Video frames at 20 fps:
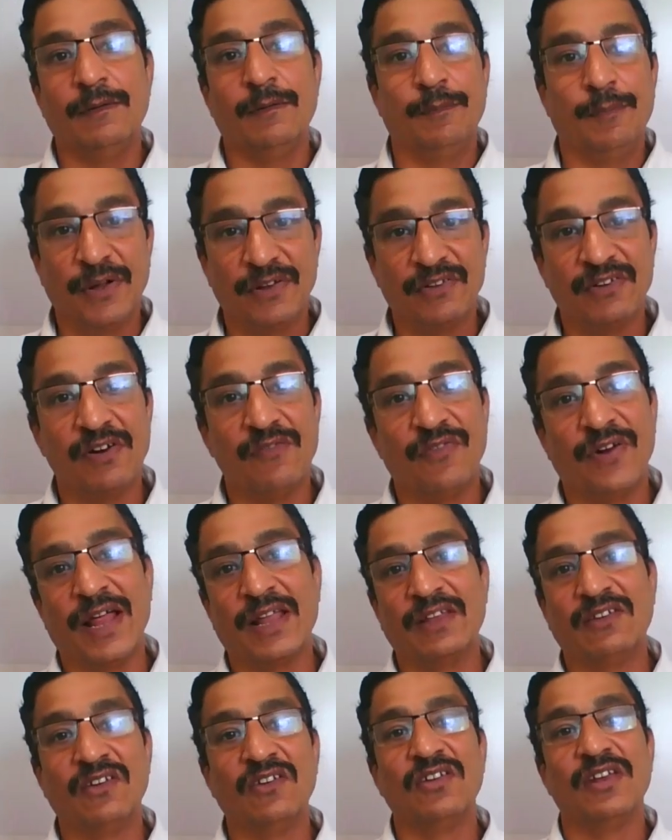personal
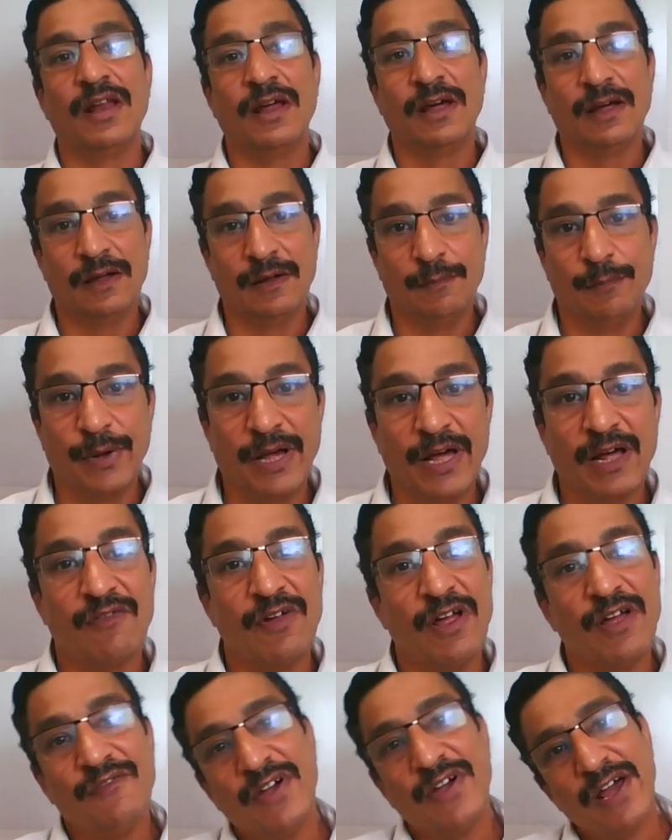finances in a bigger
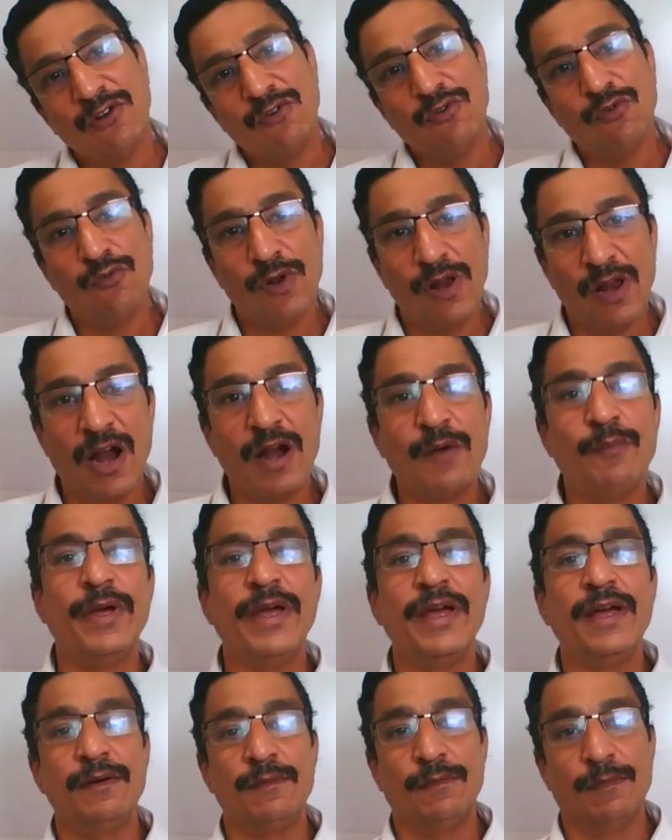way, where you will not
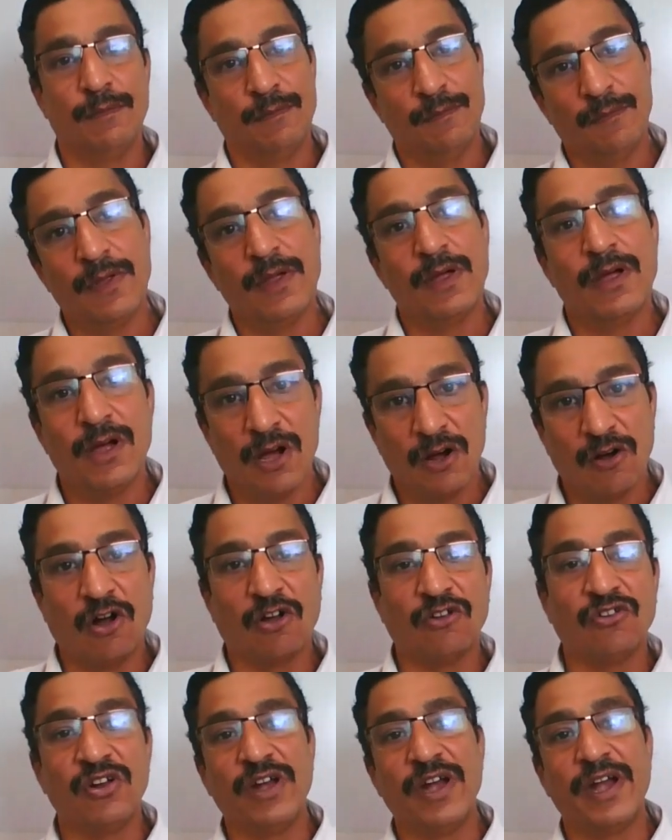be
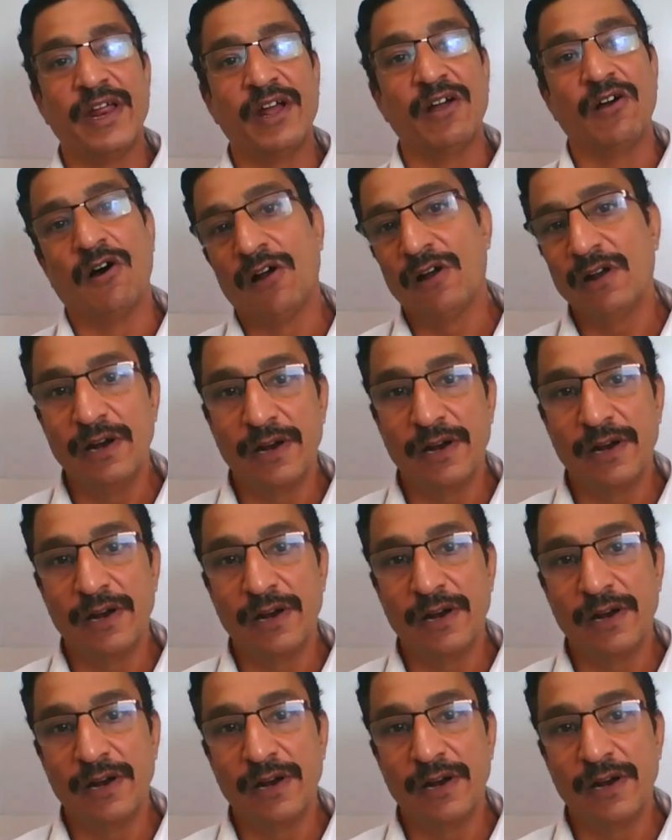concentrating on